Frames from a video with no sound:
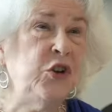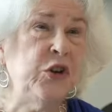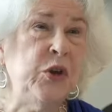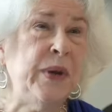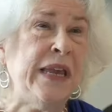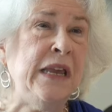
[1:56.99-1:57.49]
sure
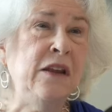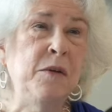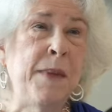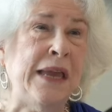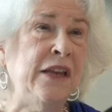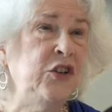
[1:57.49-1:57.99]
you
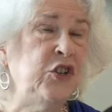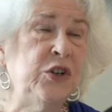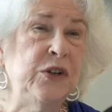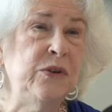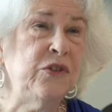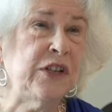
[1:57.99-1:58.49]
eat, making
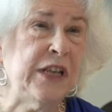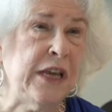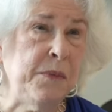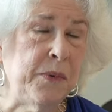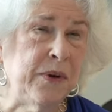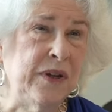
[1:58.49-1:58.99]
sure you
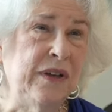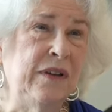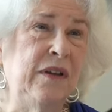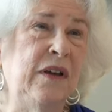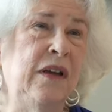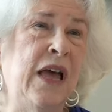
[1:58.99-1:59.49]
sleep,
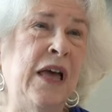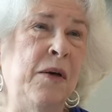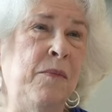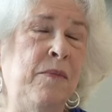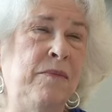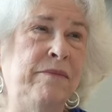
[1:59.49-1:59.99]

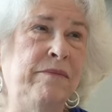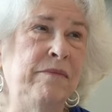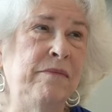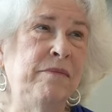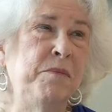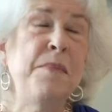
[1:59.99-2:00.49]
um,
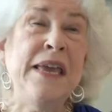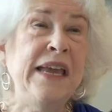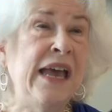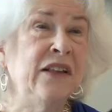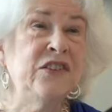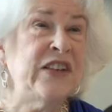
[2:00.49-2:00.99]

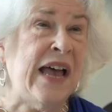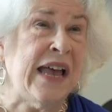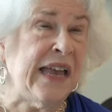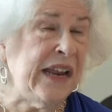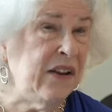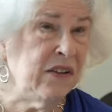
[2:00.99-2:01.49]
being
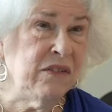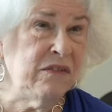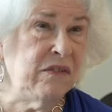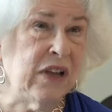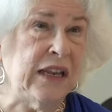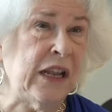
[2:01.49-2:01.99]
outside
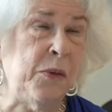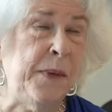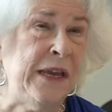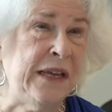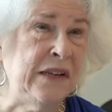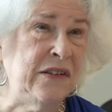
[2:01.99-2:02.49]
a little
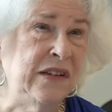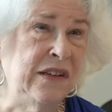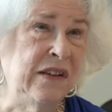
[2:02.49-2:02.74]
bit.